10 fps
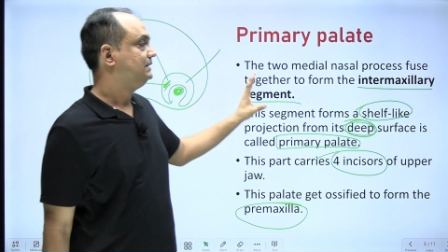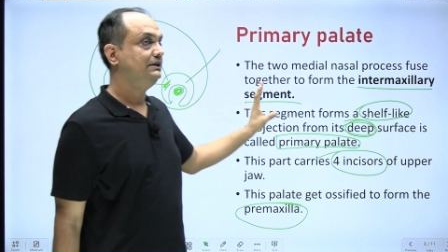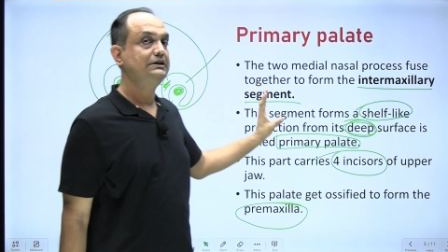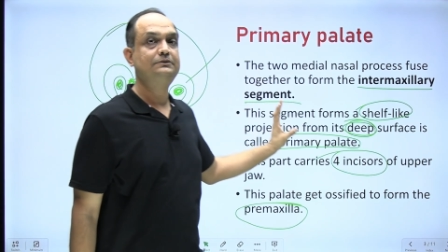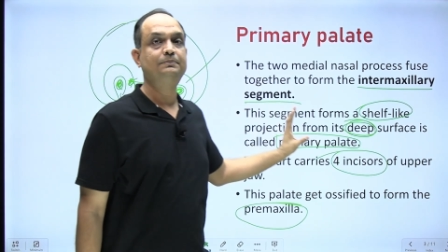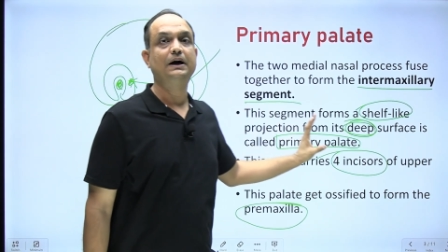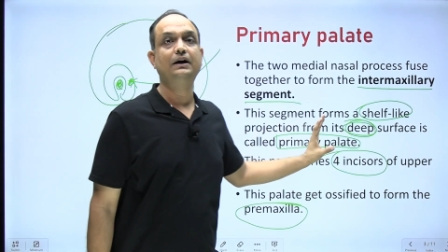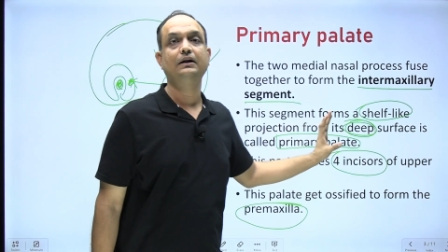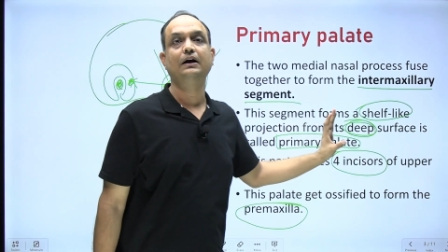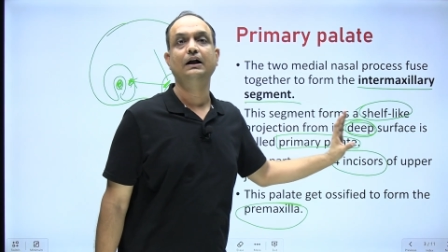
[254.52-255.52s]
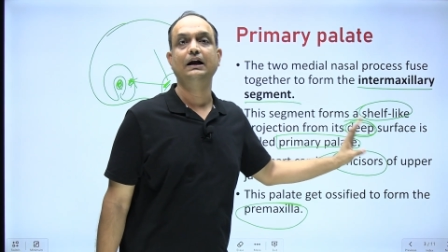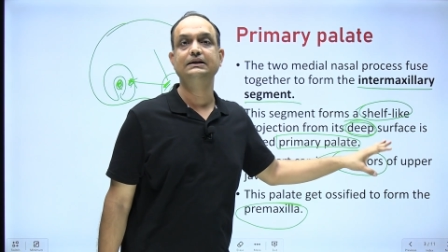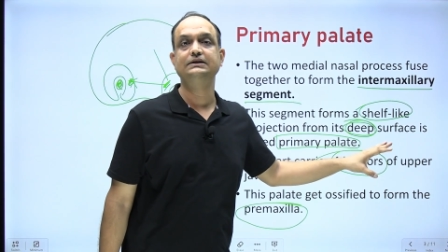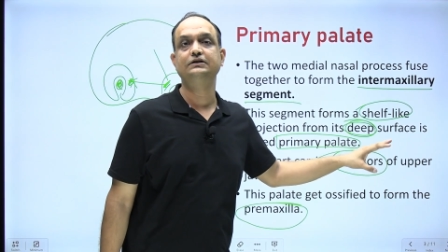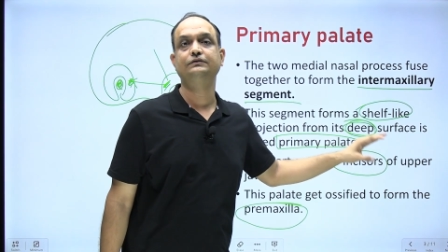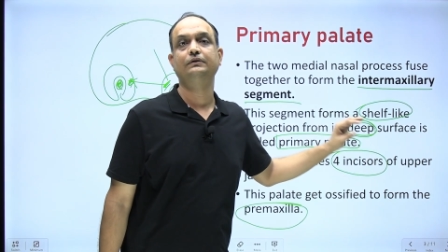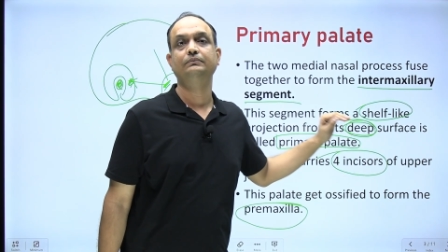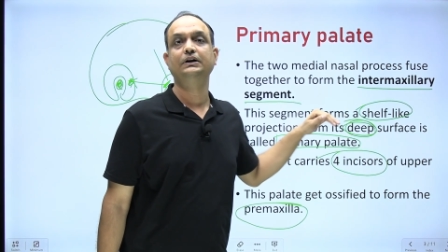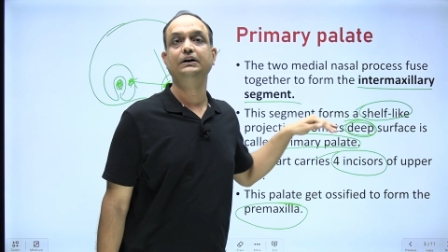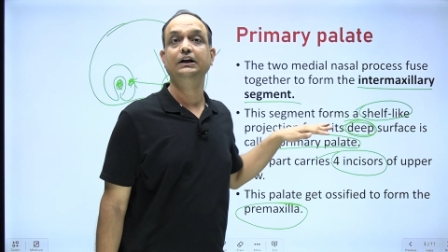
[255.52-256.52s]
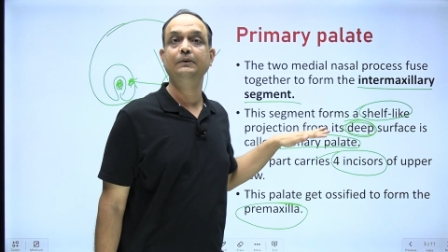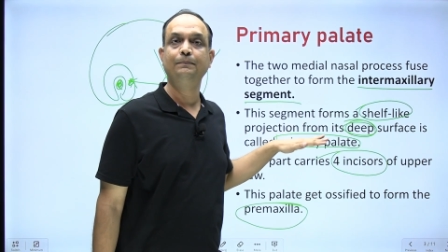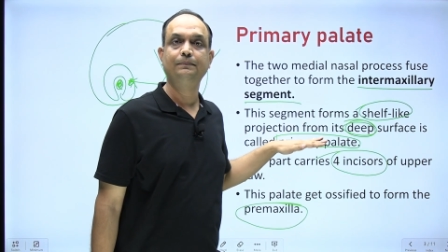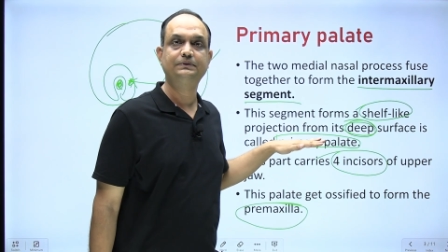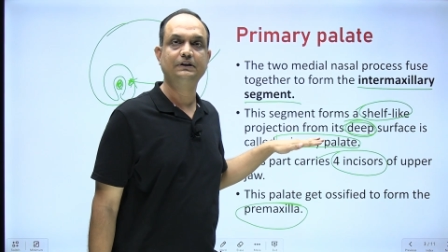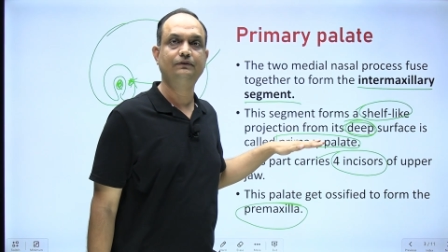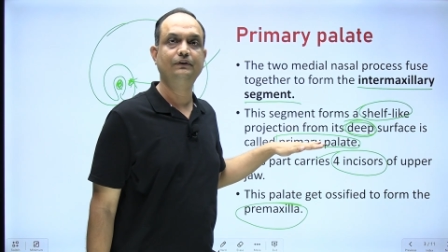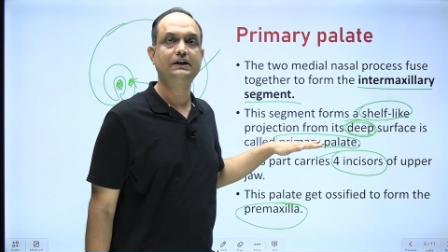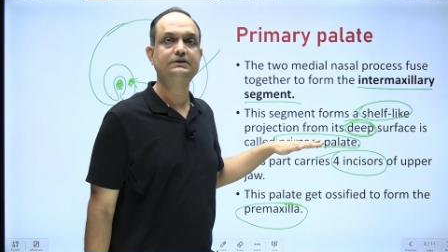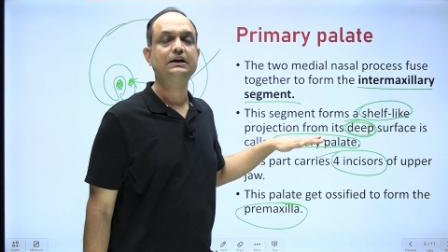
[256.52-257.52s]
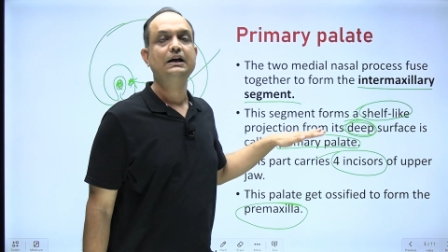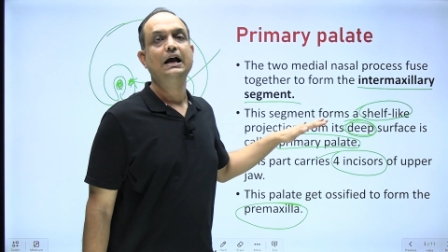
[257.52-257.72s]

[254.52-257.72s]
this part arises from the deep surface